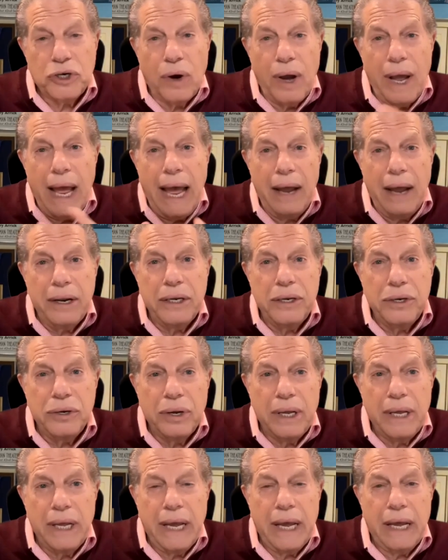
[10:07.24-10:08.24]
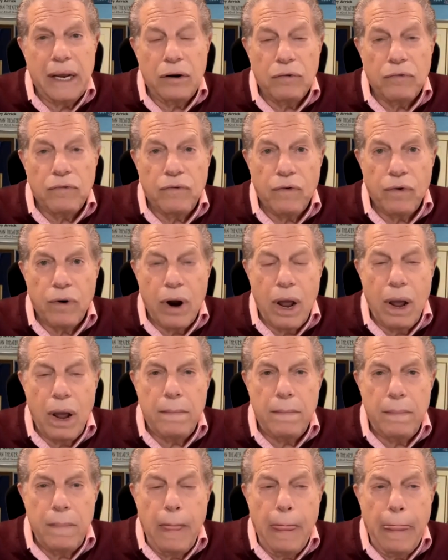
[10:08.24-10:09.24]
how did you get
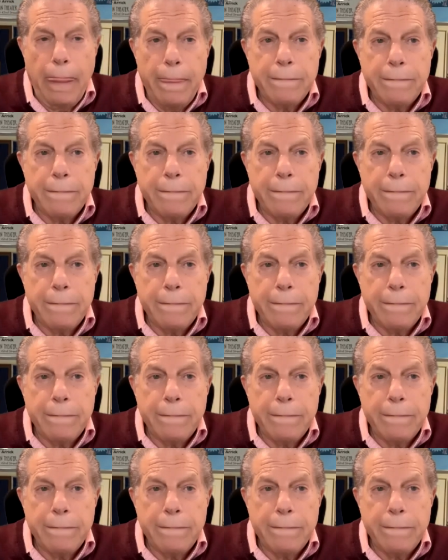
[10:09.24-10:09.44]
from